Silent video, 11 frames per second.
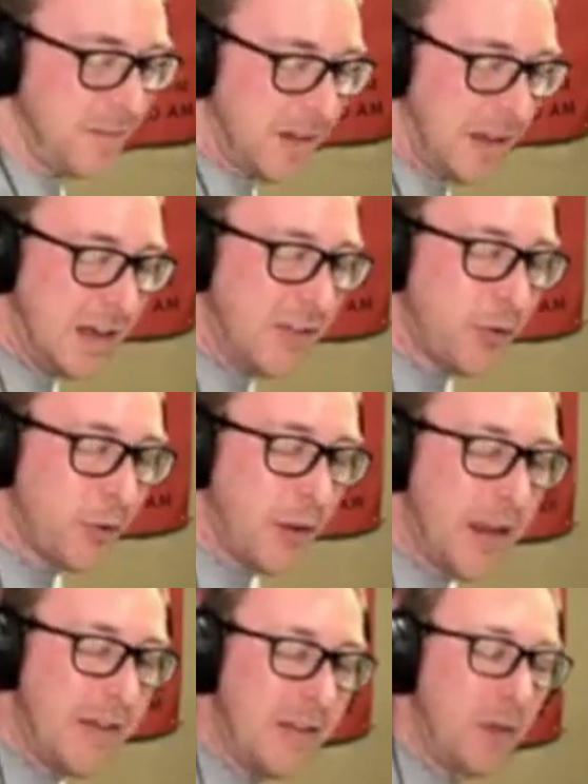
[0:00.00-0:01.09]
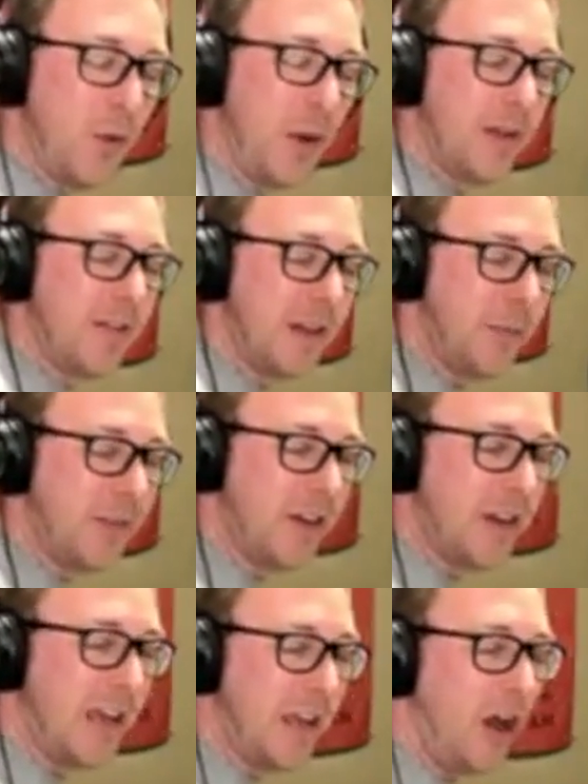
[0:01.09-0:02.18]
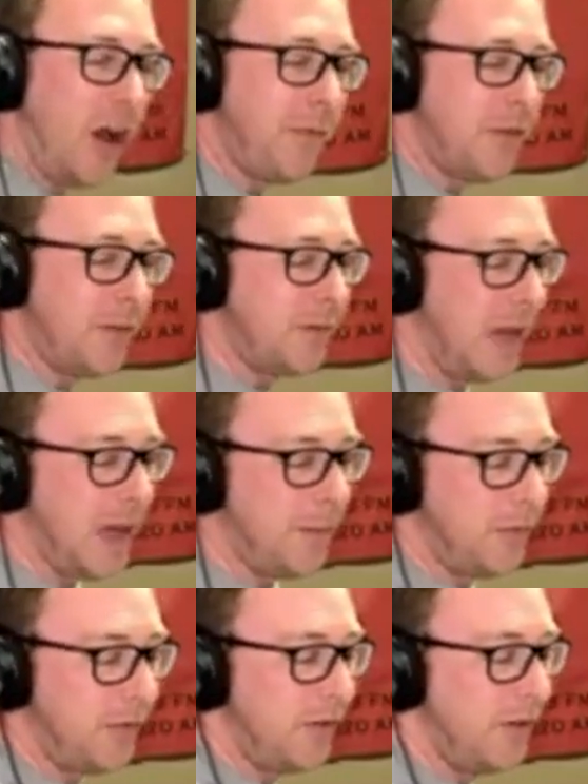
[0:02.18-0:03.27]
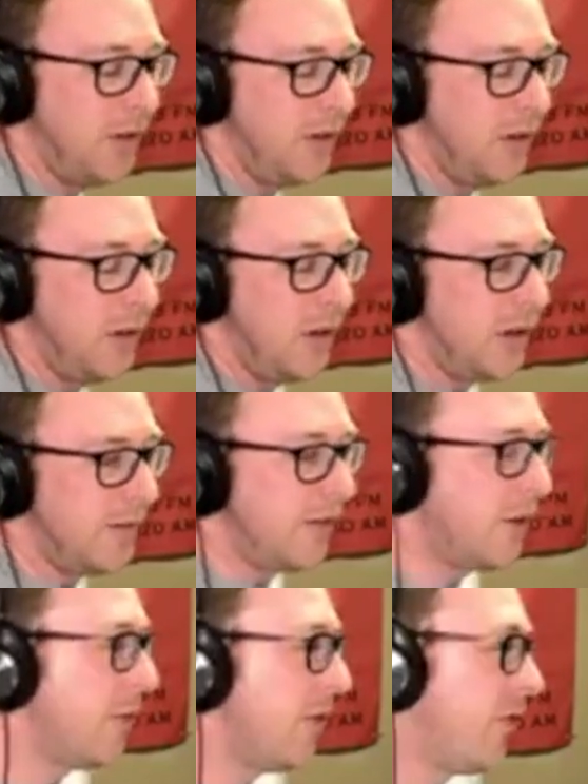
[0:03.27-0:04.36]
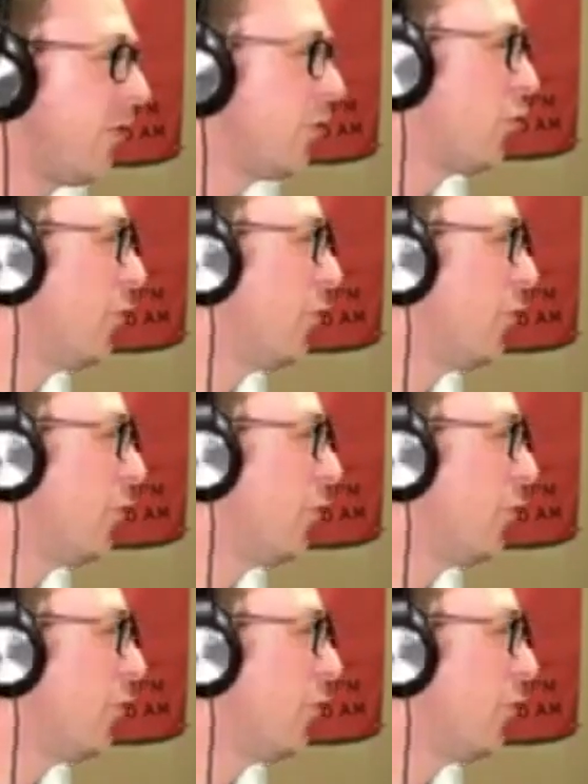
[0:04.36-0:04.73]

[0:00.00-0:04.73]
It is crazy what seems to take off sometimes on some of the social